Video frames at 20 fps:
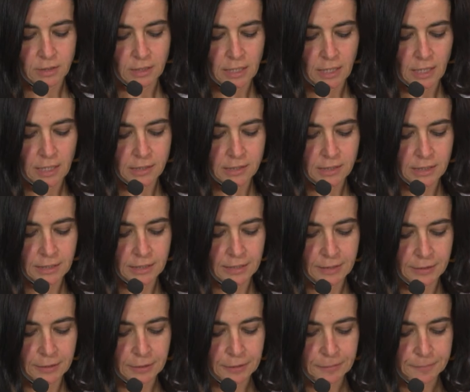They're
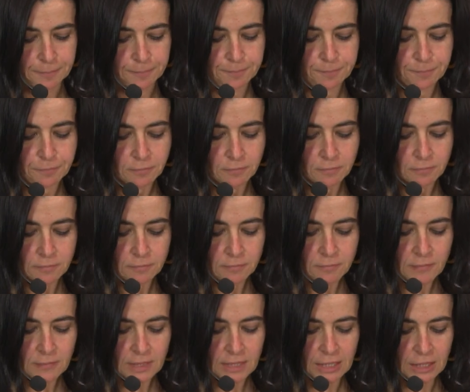asking
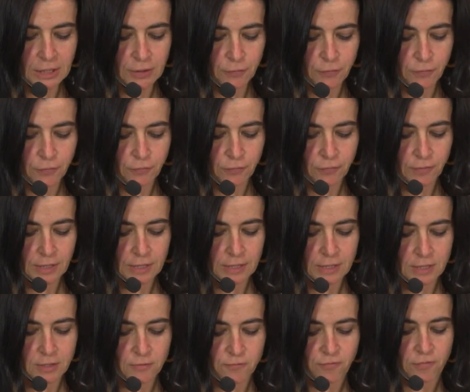if
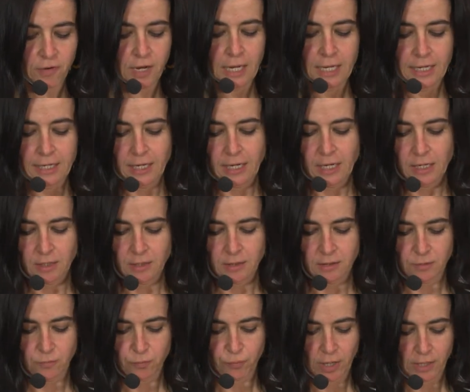it's
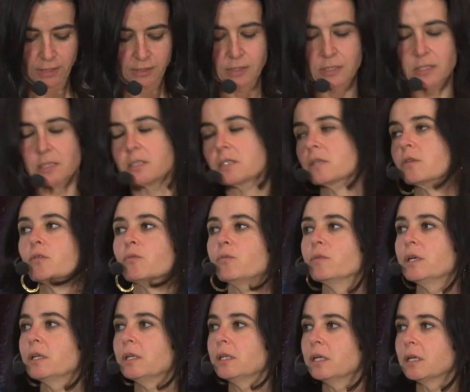validated in practice,
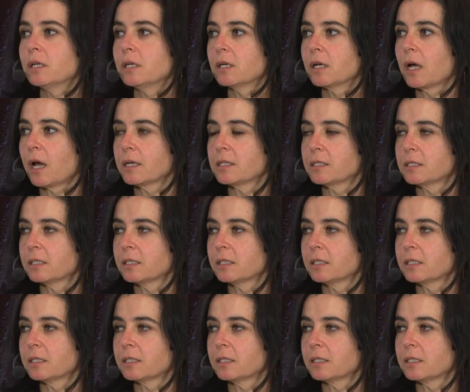meaning